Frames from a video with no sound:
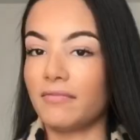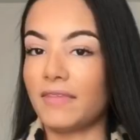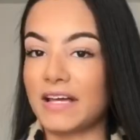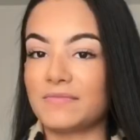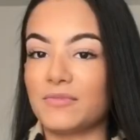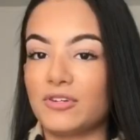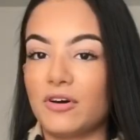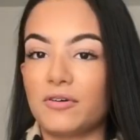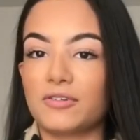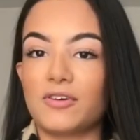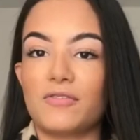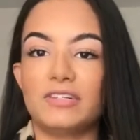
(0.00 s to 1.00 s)
That's my dog,
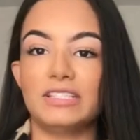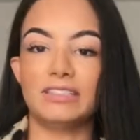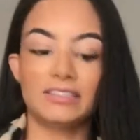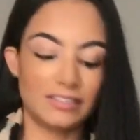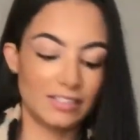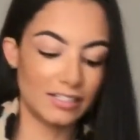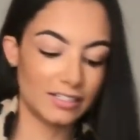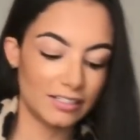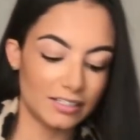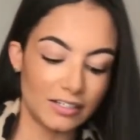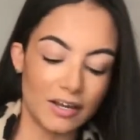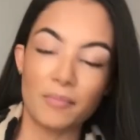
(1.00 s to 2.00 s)
sorry.
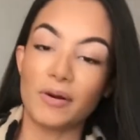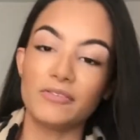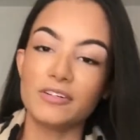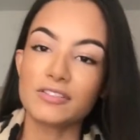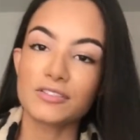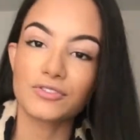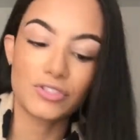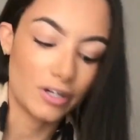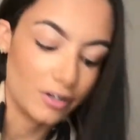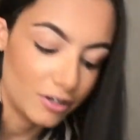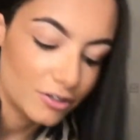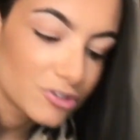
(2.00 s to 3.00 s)
My phone's on
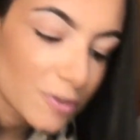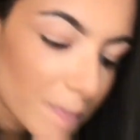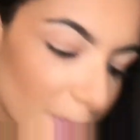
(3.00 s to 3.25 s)
charge